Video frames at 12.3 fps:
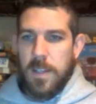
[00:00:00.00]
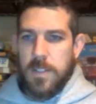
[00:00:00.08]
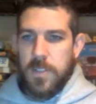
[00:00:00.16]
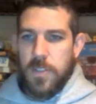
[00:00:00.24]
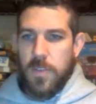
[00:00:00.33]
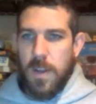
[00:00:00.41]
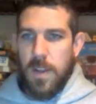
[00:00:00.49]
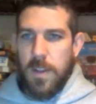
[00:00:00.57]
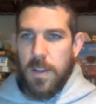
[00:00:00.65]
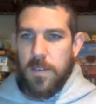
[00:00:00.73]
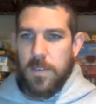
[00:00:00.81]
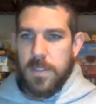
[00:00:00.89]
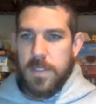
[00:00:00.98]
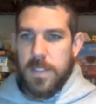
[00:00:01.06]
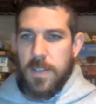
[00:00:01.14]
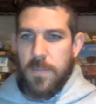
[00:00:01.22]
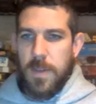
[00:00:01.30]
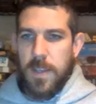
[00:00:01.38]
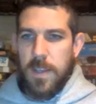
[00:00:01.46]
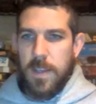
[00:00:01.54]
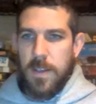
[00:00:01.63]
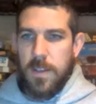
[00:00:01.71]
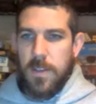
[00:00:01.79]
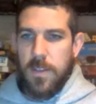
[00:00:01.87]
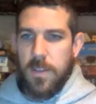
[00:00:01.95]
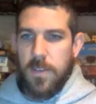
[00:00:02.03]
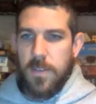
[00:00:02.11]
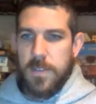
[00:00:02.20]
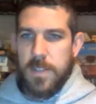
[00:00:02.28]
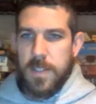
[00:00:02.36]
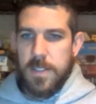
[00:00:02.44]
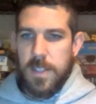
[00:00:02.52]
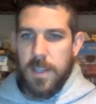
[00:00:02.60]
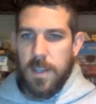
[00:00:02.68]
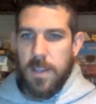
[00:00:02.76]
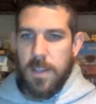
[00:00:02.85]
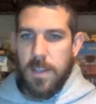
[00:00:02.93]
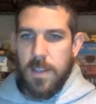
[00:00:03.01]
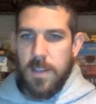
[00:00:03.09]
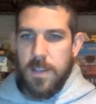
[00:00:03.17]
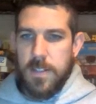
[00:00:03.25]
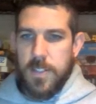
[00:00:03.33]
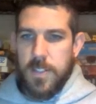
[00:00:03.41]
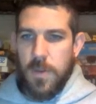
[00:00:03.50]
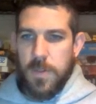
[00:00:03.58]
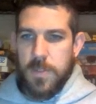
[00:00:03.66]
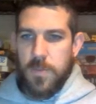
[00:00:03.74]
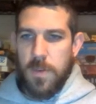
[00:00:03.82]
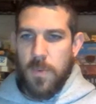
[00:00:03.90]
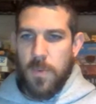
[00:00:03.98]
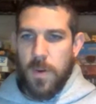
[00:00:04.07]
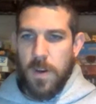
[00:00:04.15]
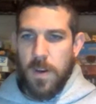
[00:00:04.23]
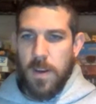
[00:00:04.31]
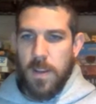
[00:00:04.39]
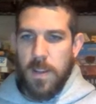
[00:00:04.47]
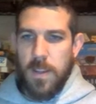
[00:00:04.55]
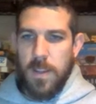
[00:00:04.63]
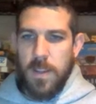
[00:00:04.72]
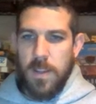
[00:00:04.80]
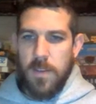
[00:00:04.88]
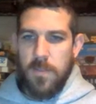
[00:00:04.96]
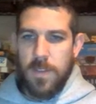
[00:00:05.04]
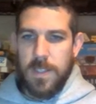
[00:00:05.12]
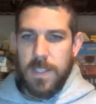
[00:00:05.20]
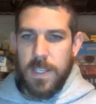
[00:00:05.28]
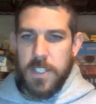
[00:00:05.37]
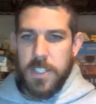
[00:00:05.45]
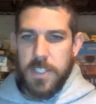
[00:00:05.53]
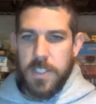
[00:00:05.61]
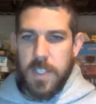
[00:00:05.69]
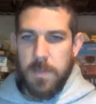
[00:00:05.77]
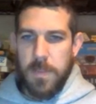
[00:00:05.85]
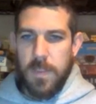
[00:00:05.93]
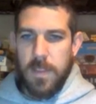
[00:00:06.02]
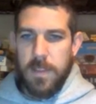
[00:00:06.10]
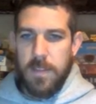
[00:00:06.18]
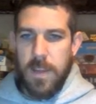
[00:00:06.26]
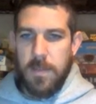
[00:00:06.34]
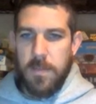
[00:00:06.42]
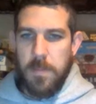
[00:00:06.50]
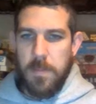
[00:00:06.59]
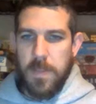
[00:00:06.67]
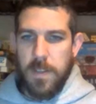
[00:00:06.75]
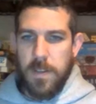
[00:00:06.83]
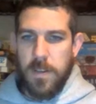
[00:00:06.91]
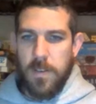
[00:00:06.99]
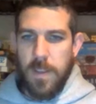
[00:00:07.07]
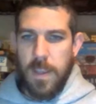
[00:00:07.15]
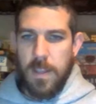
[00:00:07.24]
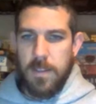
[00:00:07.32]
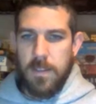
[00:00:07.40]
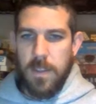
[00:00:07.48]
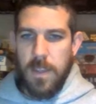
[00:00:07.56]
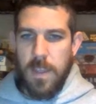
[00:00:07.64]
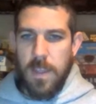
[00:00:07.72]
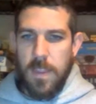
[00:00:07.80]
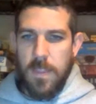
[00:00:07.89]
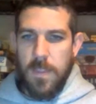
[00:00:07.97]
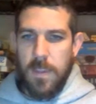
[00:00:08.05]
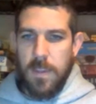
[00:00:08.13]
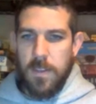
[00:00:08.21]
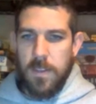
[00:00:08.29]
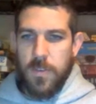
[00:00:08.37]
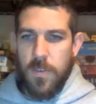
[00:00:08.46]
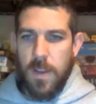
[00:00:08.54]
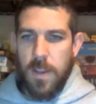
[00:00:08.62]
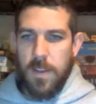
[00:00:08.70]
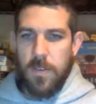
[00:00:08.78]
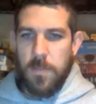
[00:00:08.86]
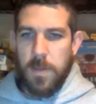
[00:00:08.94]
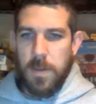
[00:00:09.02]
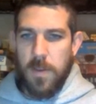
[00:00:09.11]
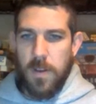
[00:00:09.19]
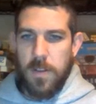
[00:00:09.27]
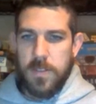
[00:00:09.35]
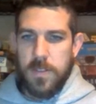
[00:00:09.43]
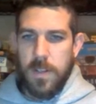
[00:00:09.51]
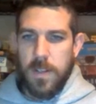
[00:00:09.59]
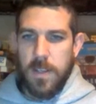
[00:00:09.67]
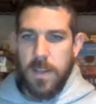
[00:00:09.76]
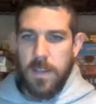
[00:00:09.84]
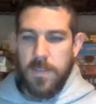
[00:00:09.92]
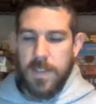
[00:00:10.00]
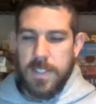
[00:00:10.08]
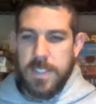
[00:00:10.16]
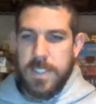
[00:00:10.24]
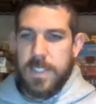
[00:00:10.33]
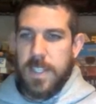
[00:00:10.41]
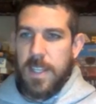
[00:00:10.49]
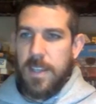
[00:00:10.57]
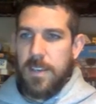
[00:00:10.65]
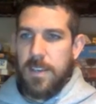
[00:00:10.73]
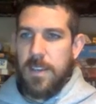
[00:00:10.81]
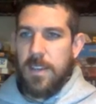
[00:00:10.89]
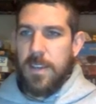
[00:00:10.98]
triangle and see if we can use it to show us one more relationship. And this time I'm going to create the triangle, but I'm also going to kind of extend